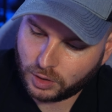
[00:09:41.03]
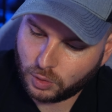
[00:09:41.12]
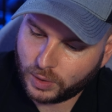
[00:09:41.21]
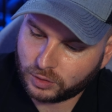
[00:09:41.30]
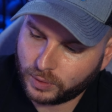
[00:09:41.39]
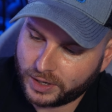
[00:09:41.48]

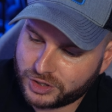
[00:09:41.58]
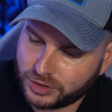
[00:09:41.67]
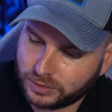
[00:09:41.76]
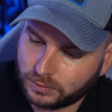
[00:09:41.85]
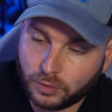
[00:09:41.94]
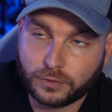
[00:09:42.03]
No
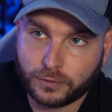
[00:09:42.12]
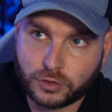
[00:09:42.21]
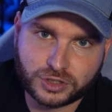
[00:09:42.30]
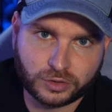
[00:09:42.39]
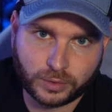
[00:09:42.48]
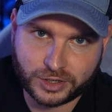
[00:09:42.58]
iteration, no
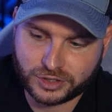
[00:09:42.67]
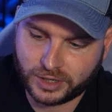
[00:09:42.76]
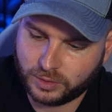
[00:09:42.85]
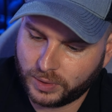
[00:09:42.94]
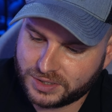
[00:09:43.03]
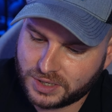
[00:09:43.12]
first iteration
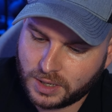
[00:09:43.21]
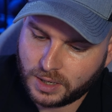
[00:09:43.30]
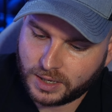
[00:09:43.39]
anyways,